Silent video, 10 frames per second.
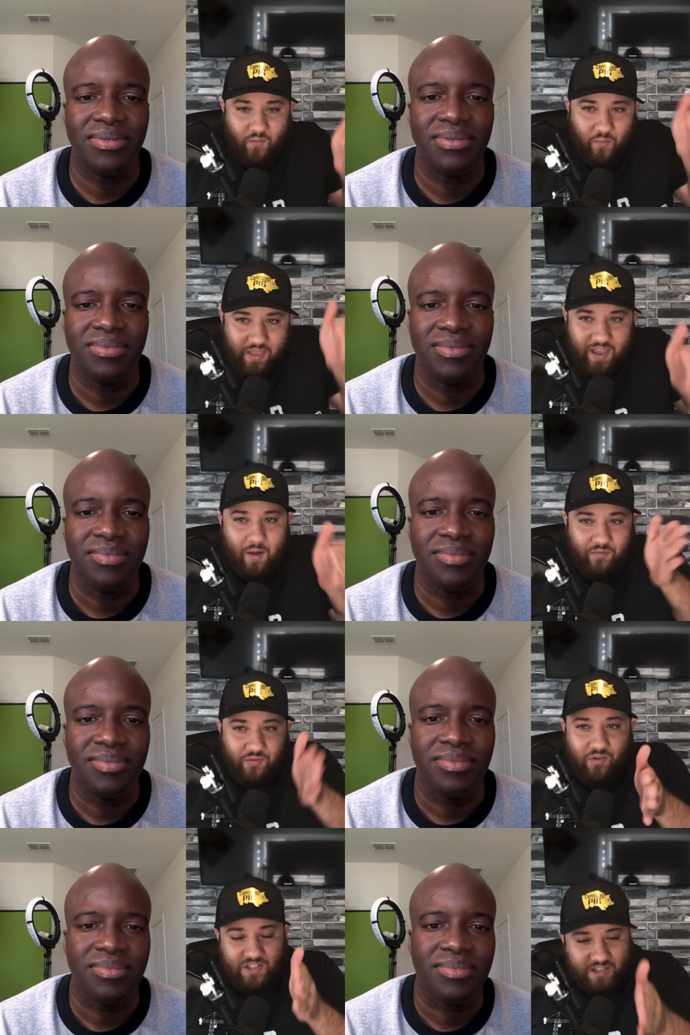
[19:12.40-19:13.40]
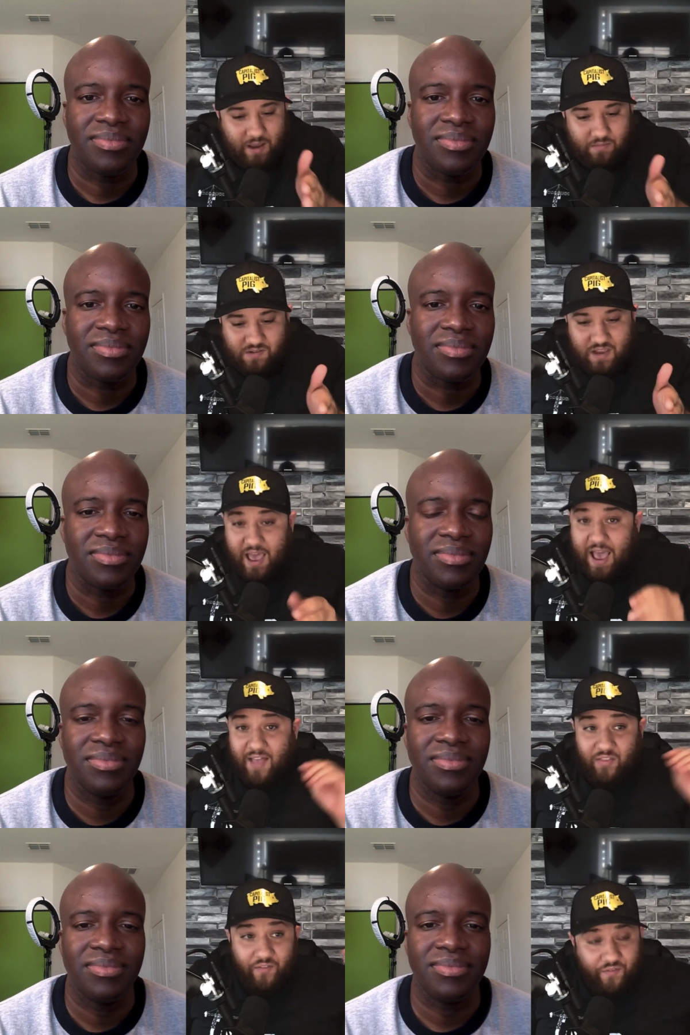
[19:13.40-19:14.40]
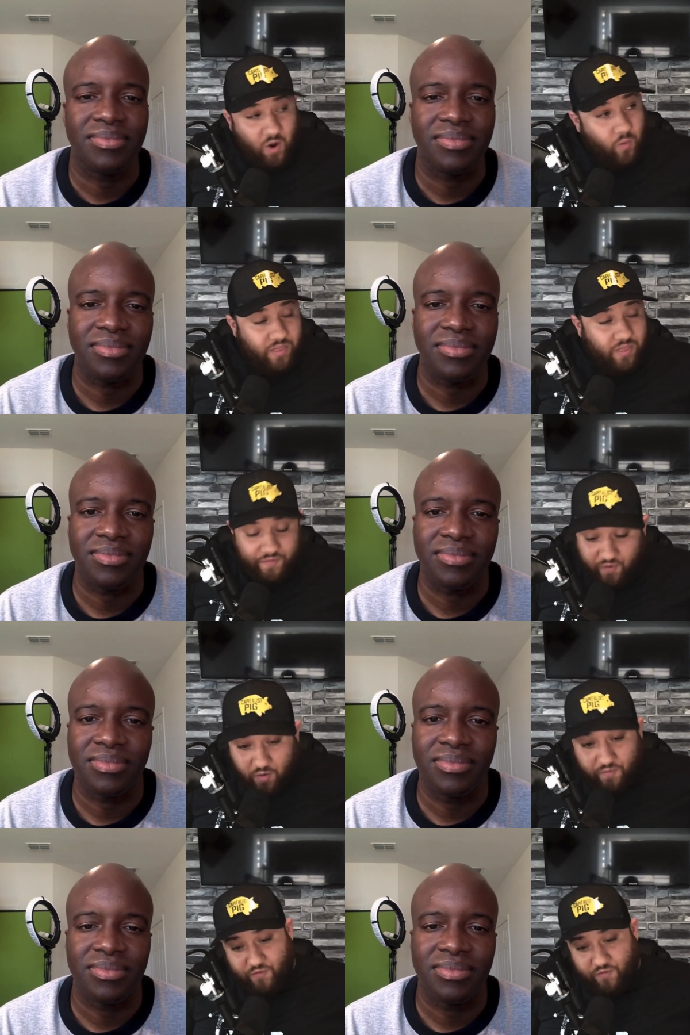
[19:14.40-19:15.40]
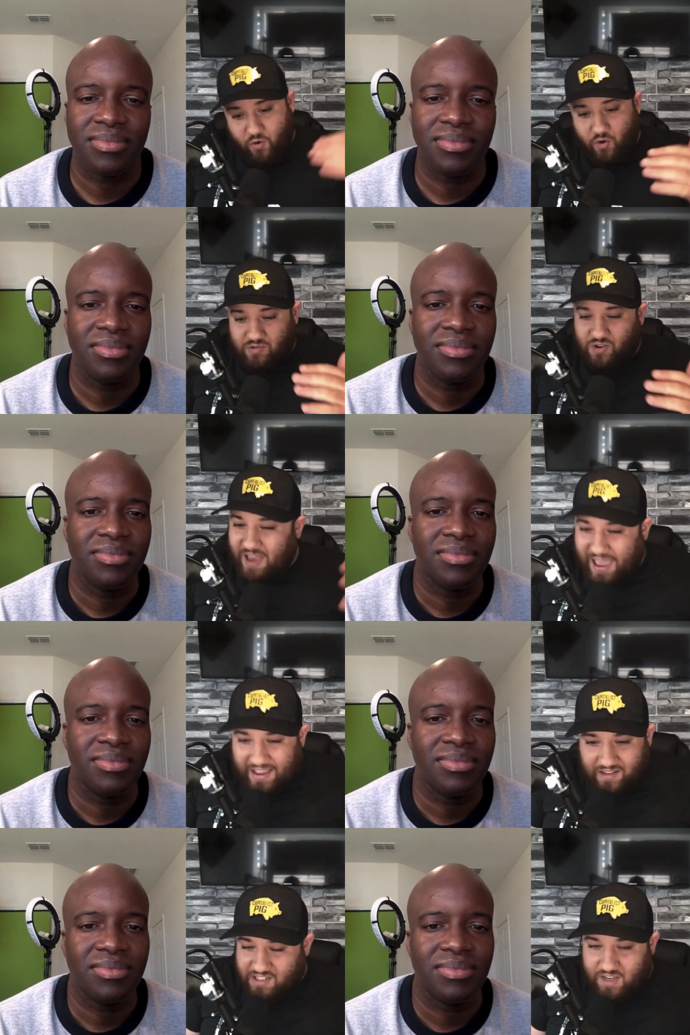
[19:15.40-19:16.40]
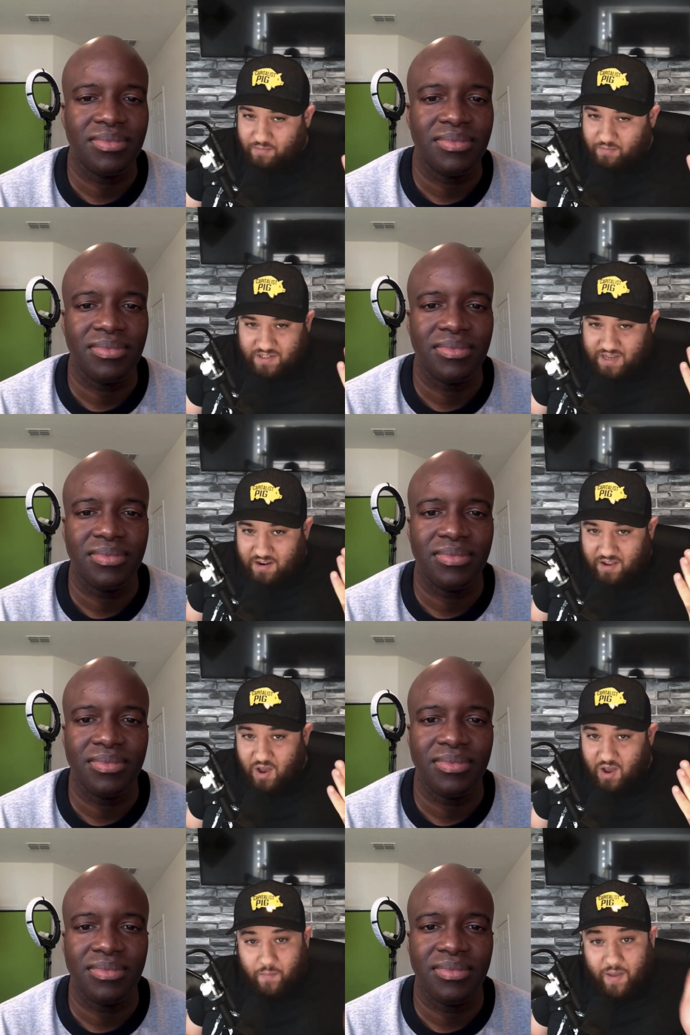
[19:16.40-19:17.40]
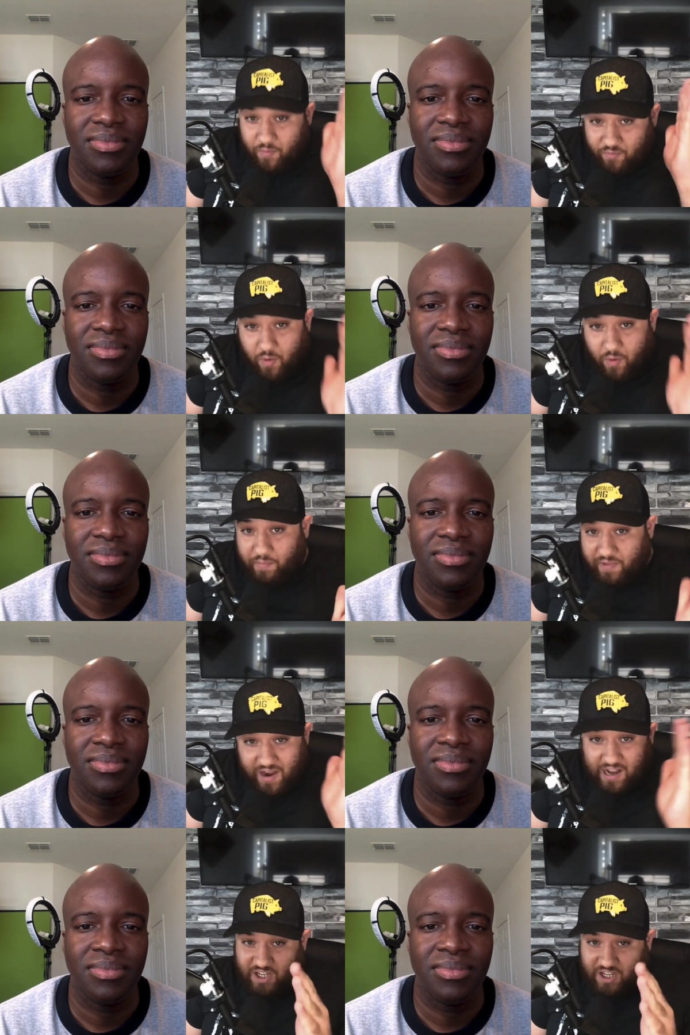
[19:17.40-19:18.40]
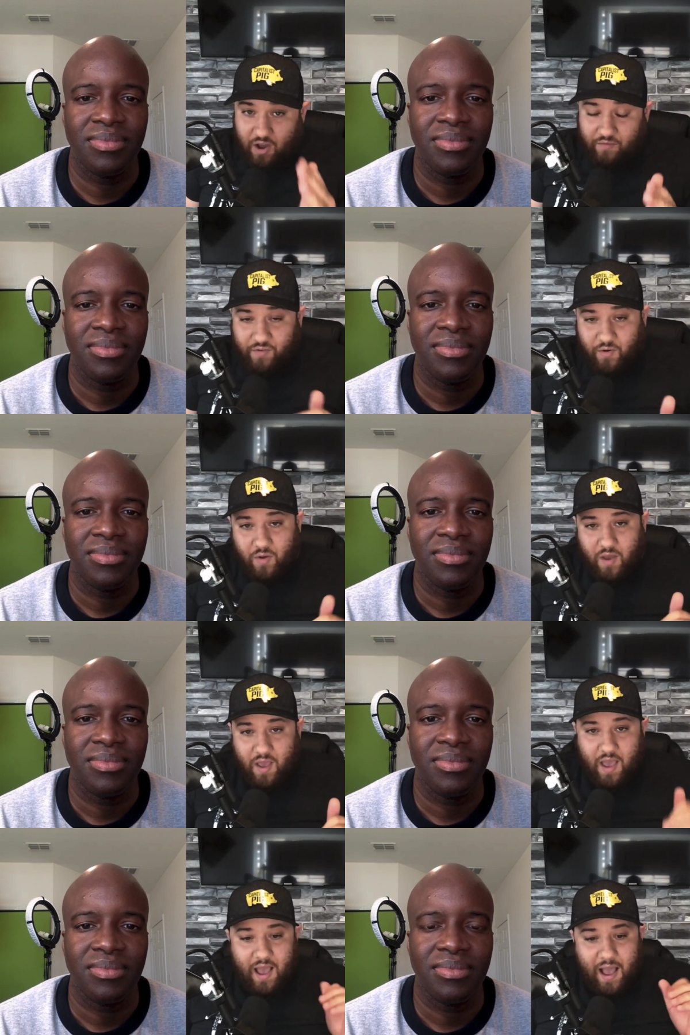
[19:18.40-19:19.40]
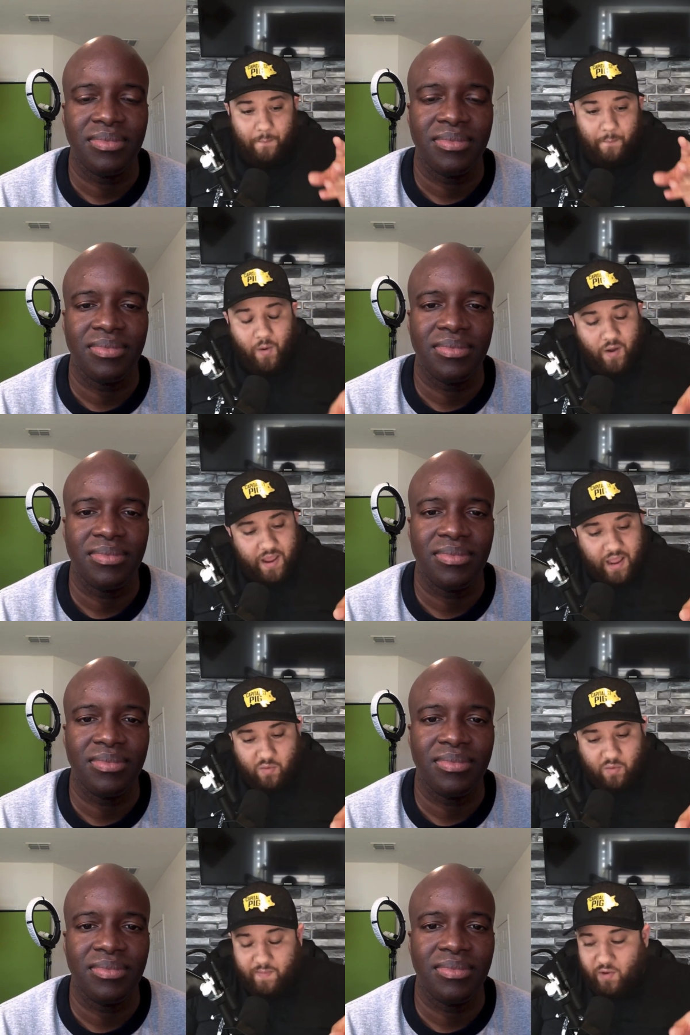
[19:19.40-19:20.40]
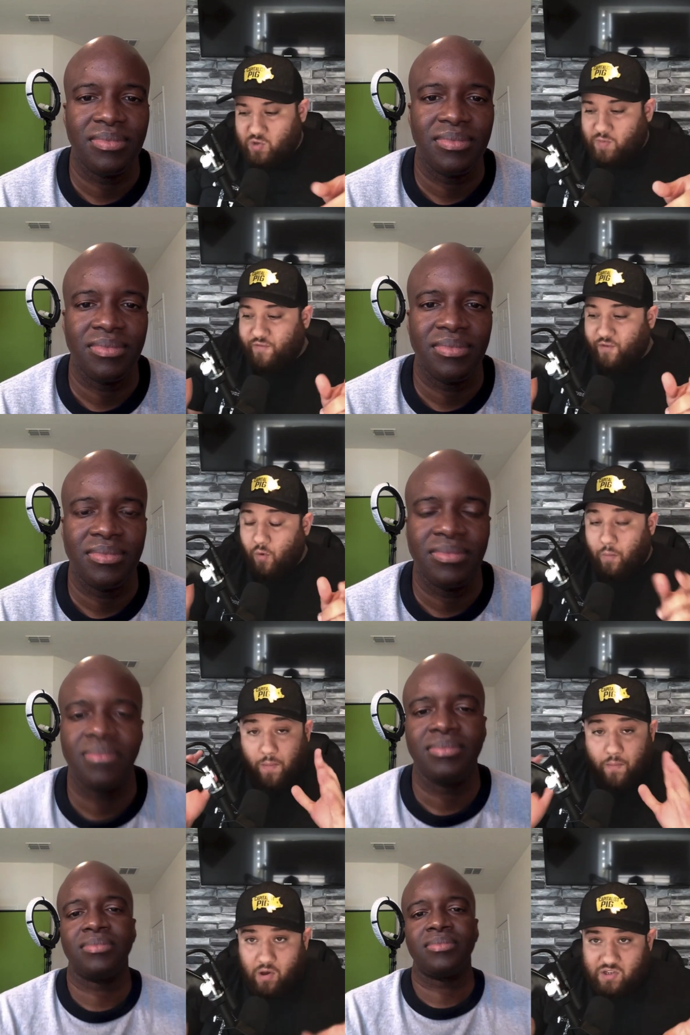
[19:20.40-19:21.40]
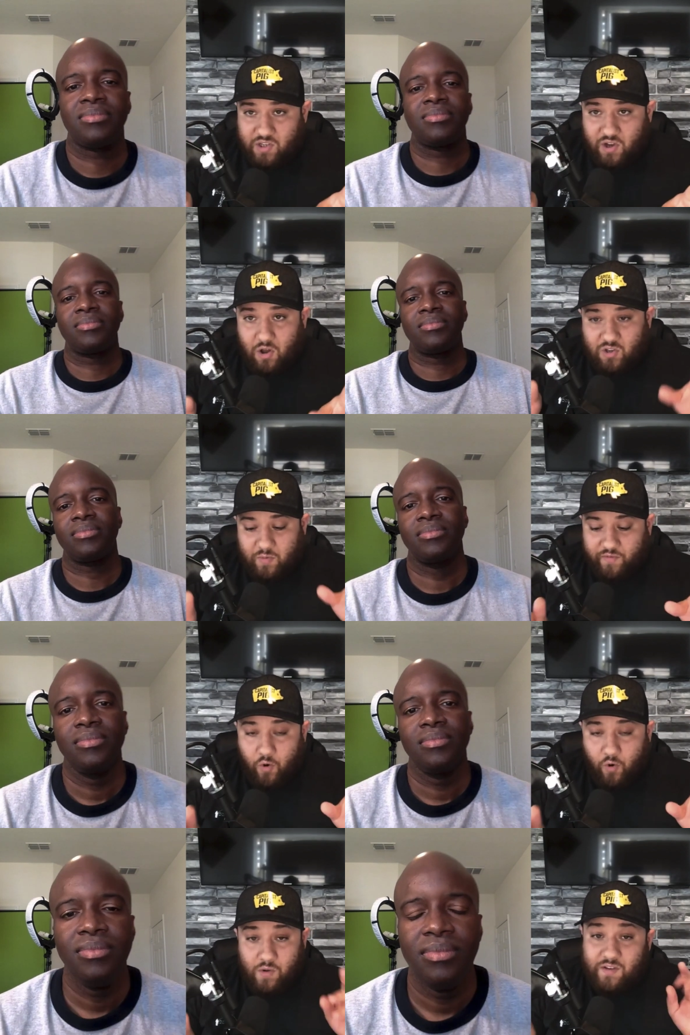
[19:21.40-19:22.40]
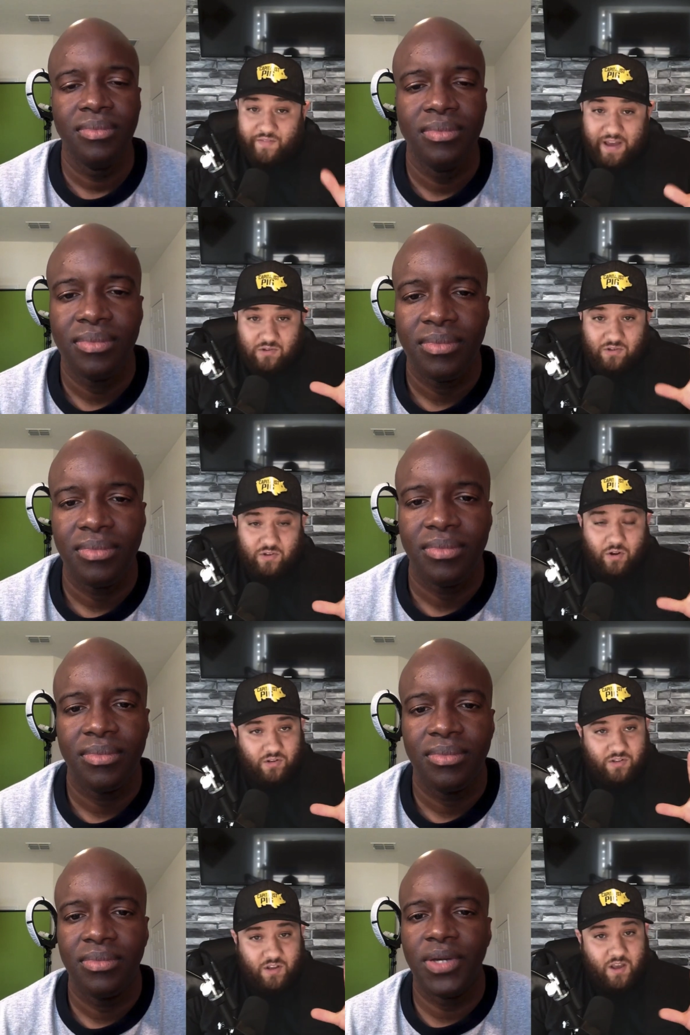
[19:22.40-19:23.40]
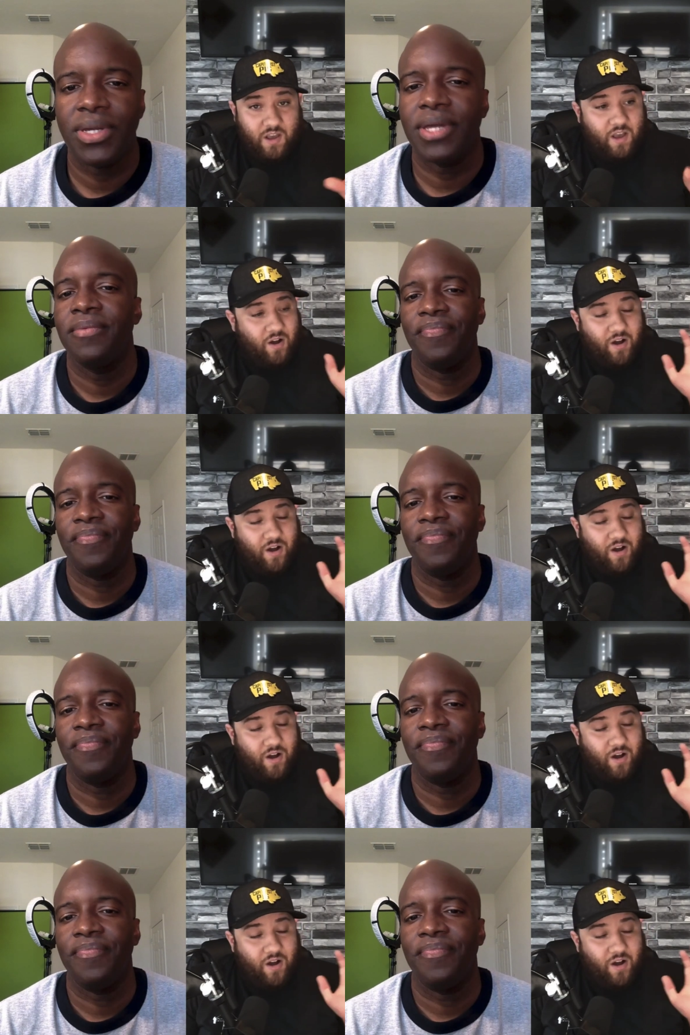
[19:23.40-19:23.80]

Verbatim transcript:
Speaker 1: when they come through the steps mm. and the follow the follow through was like eighty something percent people from opting in actually going through and buying it because before my masterclass before was a thousand dollars. Okay.